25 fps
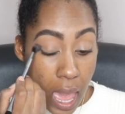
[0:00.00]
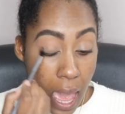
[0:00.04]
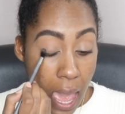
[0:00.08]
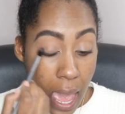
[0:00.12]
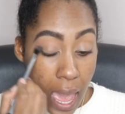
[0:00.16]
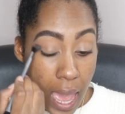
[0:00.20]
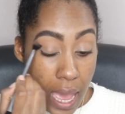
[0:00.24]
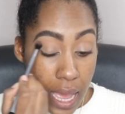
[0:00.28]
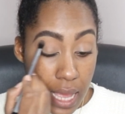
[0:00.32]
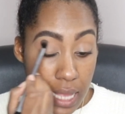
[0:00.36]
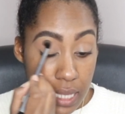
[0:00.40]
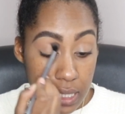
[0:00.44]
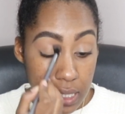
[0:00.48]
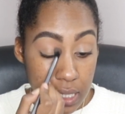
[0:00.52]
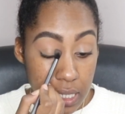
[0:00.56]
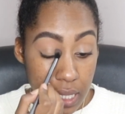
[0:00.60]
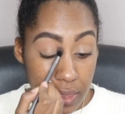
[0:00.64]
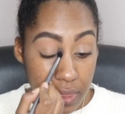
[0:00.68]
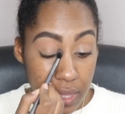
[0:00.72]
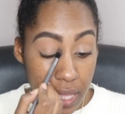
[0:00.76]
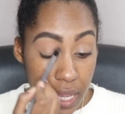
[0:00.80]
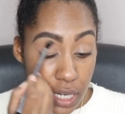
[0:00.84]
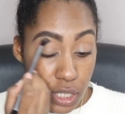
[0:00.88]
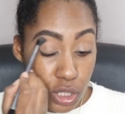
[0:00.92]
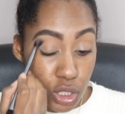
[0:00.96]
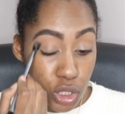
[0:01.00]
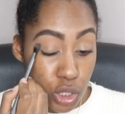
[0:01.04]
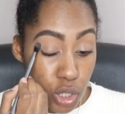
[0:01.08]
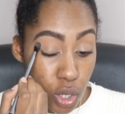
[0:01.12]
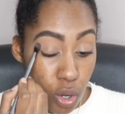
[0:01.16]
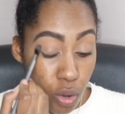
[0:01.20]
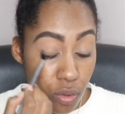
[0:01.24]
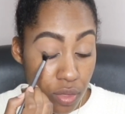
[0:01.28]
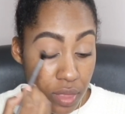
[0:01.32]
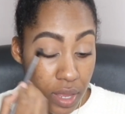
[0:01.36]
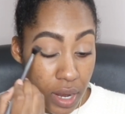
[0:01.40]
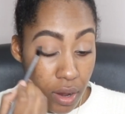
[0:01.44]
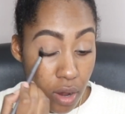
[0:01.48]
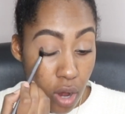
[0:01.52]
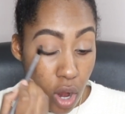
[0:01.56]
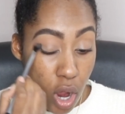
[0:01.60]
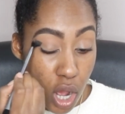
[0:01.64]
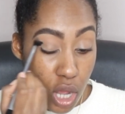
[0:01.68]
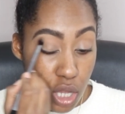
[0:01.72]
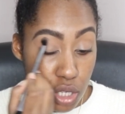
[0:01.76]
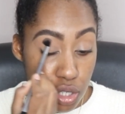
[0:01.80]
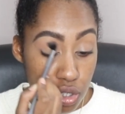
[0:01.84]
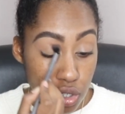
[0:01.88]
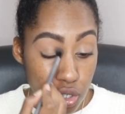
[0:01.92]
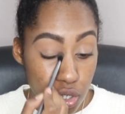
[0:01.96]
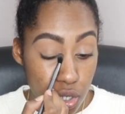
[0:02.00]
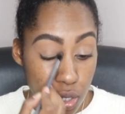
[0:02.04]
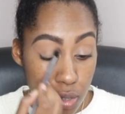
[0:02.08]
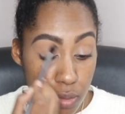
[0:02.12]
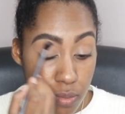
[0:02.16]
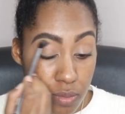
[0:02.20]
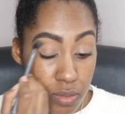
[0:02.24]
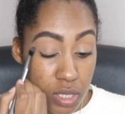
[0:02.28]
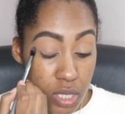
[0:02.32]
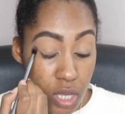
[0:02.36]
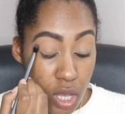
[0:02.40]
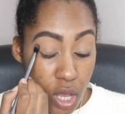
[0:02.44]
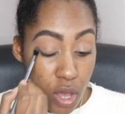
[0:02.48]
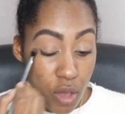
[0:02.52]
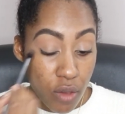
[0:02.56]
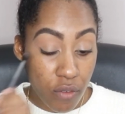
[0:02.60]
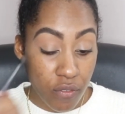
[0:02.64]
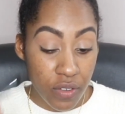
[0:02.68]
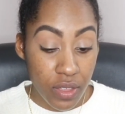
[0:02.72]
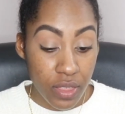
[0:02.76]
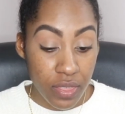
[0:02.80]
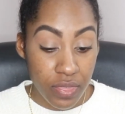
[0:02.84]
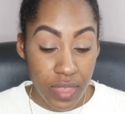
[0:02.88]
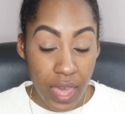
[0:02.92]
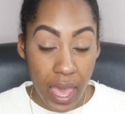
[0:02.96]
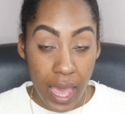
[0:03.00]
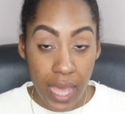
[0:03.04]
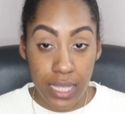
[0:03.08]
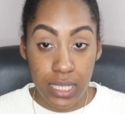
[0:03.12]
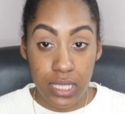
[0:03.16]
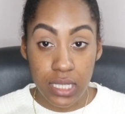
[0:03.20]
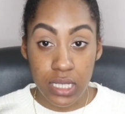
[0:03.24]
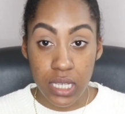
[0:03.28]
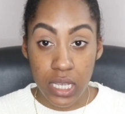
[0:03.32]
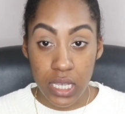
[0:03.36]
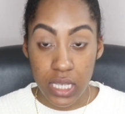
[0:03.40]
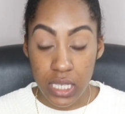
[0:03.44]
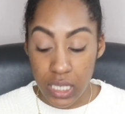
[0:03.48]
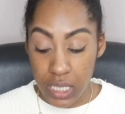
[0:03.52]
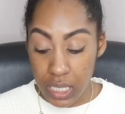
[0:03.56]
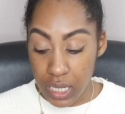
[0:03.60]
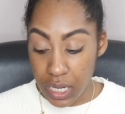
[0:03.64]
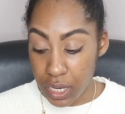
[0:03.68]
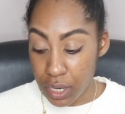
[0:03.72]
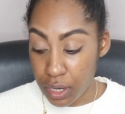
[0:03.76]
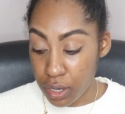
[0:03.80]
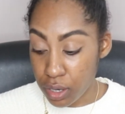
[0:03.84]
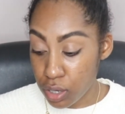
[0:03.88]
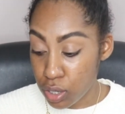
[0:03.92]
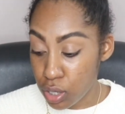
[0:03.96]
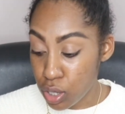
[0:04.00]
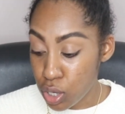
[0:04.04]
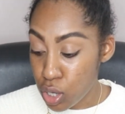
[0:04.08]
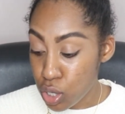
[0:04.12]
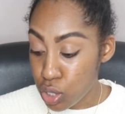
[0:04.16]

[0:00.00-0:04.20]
and they show their costumes for that year.